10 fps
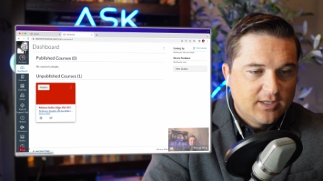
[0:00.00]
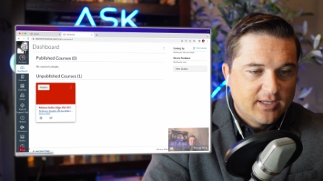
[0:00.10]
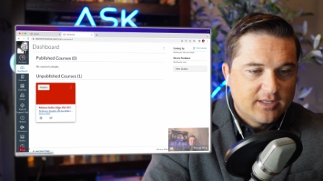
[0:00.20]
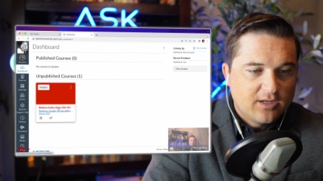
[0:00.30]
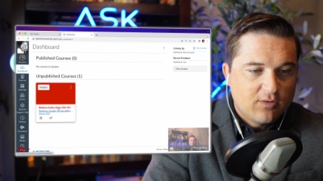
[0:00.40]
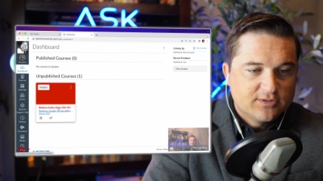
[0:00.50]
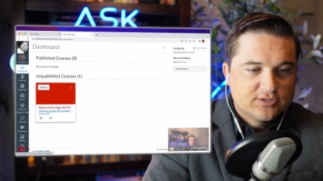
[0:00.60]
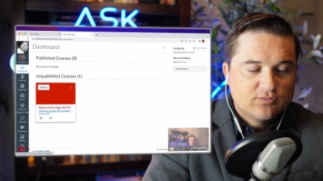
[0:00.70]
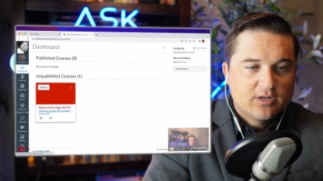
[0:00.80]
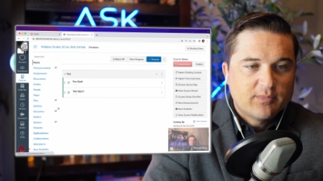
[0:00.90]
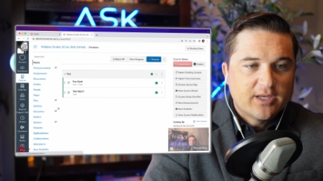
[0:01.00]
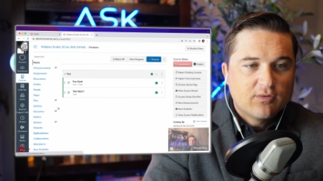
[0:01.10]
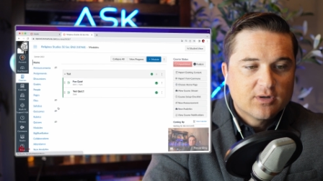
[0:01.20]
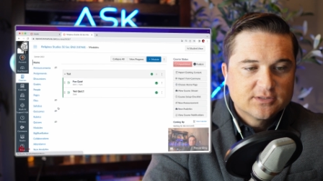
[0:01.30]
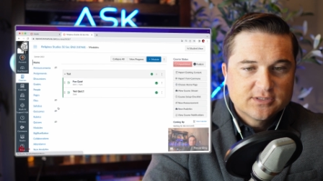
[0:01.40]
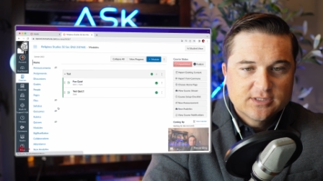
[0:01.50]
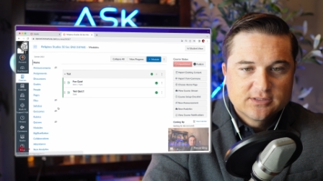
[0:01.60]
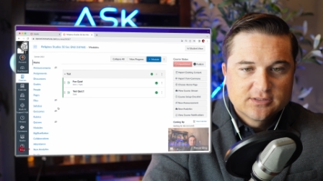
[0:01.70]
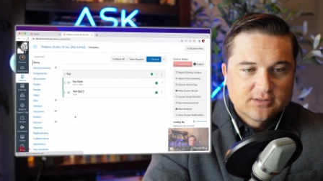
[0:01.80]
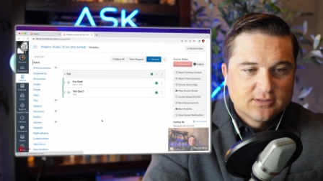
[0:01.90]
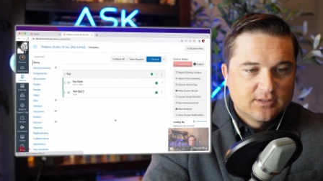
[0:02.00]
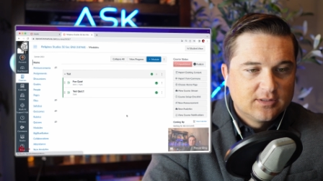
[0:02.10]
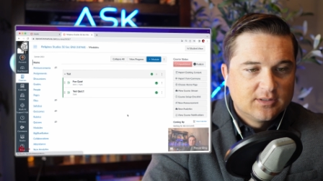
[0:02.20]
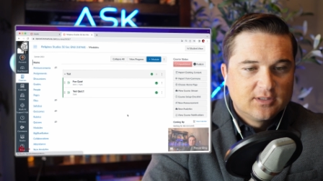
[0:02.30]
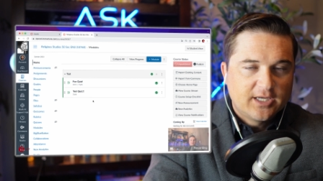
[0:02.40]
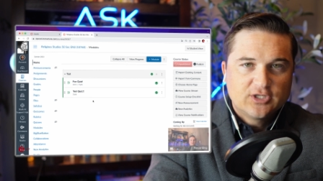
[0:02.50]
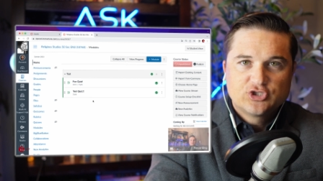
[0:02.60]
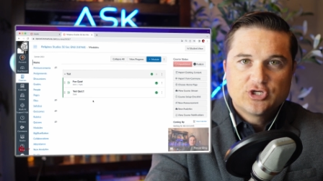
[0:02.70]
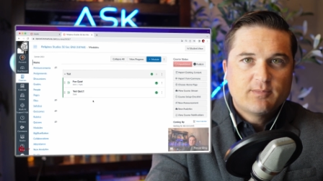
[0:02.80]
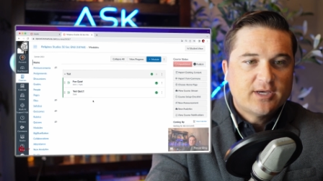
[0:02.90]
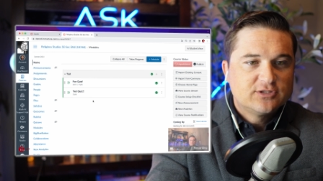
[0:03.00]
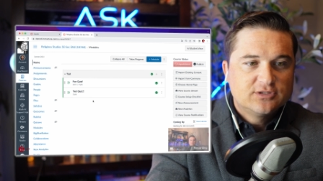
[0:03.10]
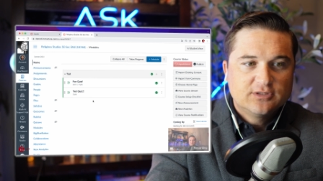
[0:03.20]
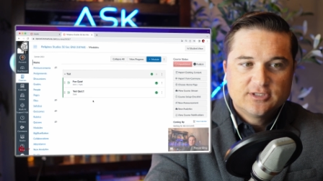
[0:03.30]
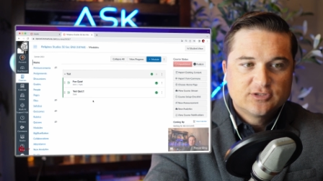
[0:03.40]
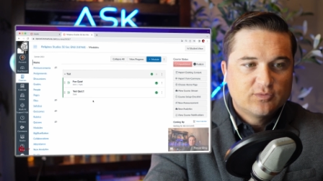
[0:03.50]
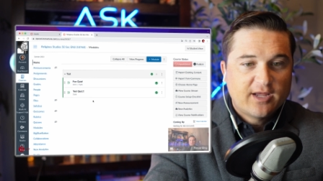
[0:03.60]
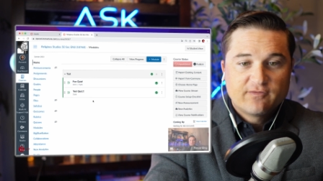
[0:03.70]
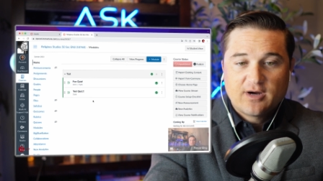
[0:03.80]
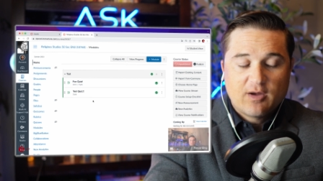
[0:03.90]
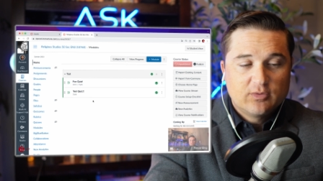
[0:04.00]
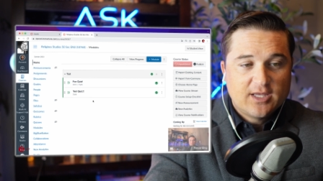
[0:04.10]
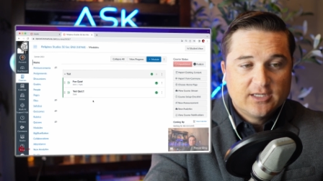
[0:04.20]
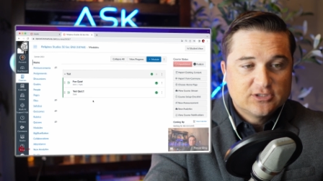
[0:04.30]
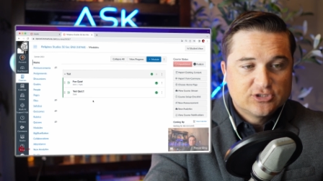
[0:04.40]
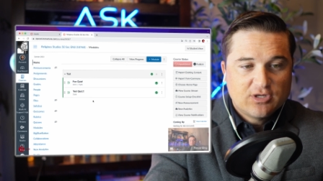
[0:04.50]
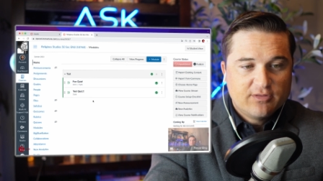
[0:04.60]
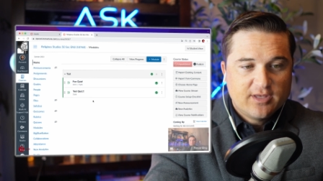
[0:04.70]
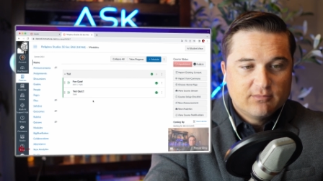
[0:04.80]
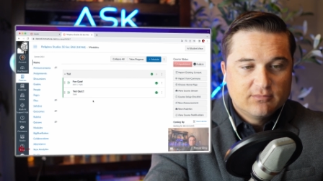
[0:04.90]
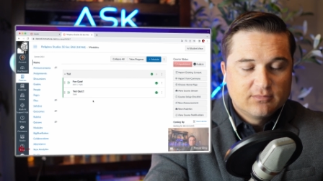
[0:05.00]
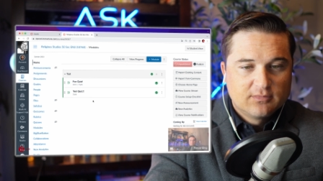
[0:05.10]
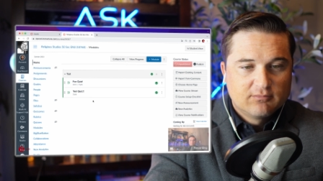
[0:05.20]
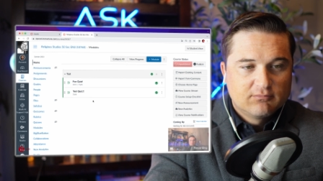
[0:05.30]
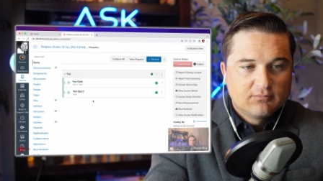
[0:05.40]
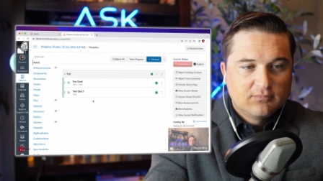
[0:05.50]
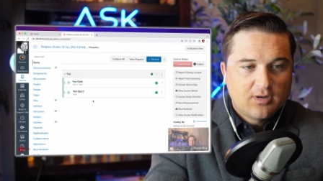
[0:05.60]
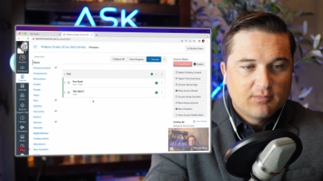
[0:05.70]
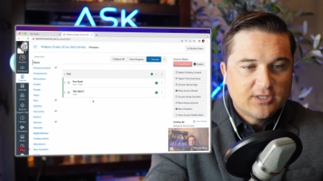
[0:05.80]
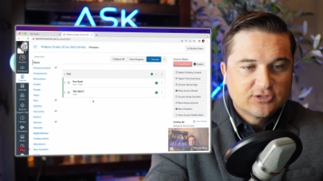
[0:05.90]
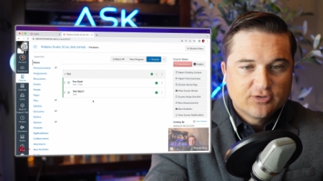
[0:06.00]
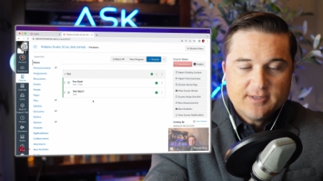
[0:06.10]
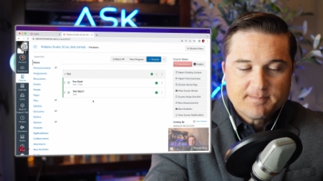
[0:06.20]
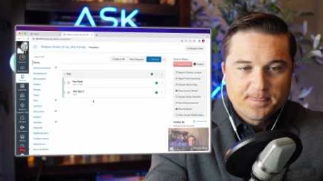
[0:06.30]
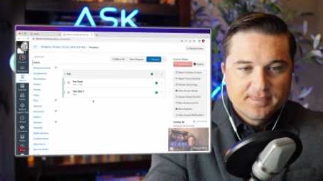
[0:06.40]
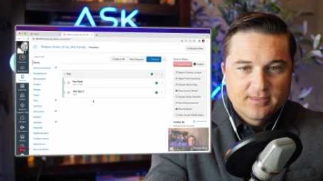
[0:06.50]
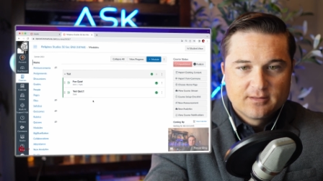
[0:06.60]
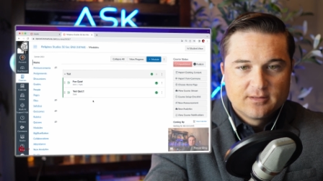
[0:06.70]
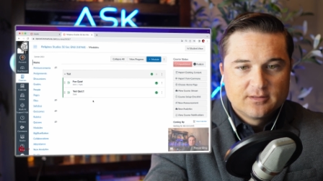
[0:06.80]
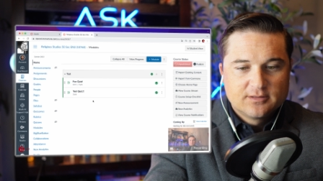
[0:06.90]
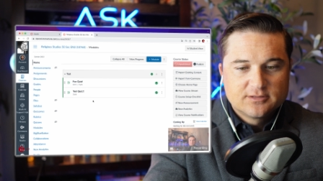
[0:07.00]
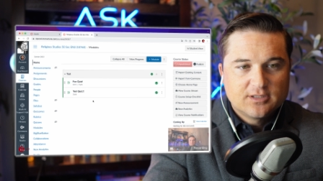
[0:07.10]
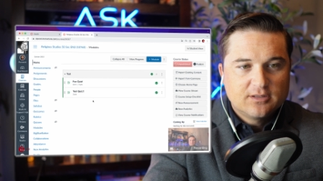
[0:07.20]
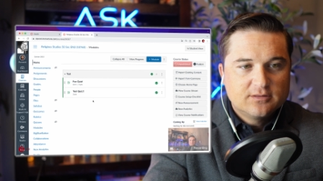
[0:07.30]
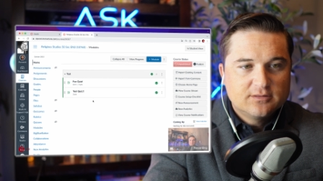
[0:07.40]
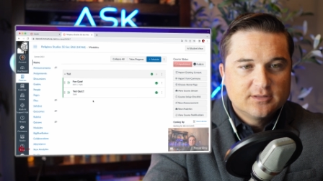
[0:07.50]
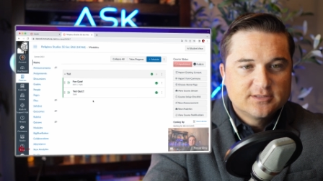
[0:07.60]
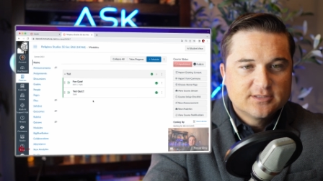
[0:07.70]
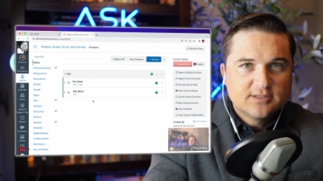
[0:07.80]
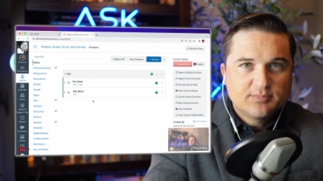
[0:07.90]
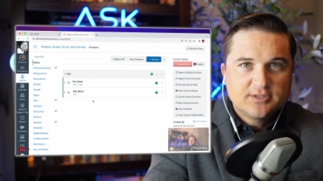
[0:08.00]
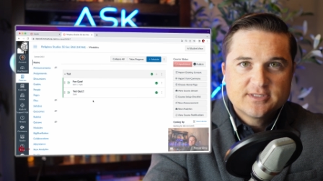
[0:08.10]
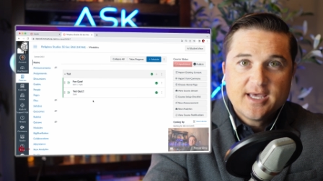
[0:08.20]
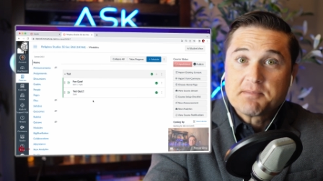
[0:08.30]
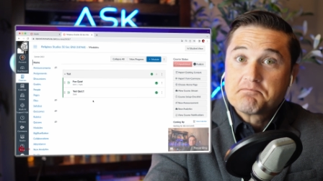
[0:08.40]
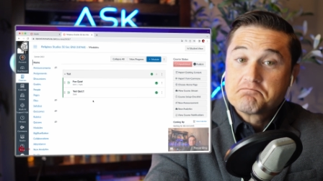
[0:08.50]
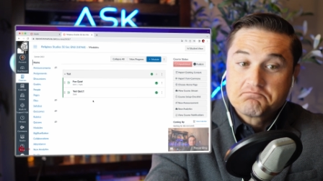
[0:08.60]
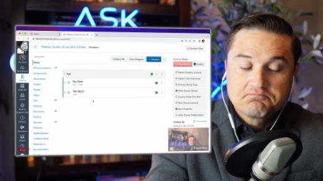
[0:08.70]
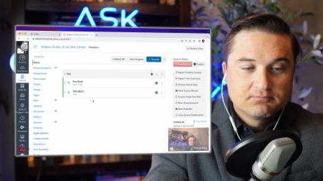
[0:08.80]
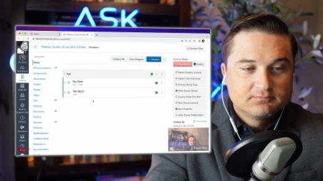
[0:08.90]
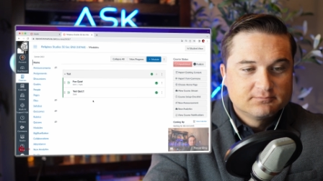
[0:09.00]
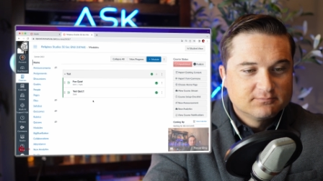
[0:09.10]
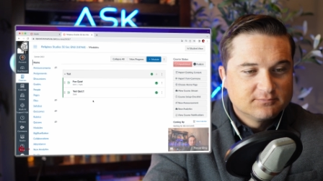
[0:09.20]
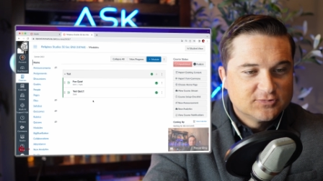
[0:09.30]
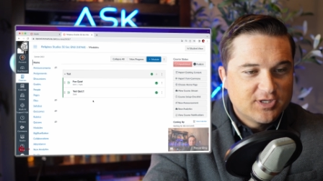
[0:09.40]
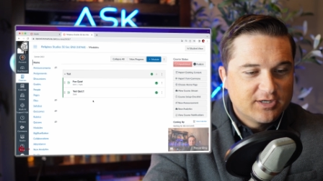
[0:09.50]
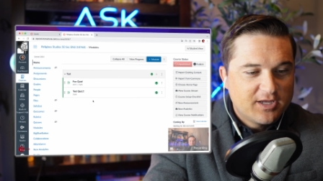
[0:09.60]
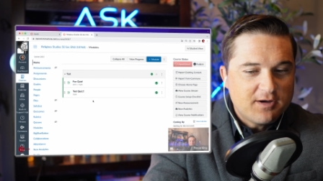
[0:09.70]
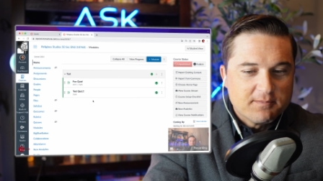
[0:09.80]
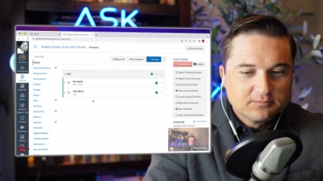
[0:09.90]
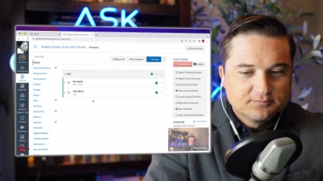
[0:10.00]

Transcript: And I can go into one of my courses. I can show my students whatever I would like to show them on my screen. So it's as simple as that. So there you go.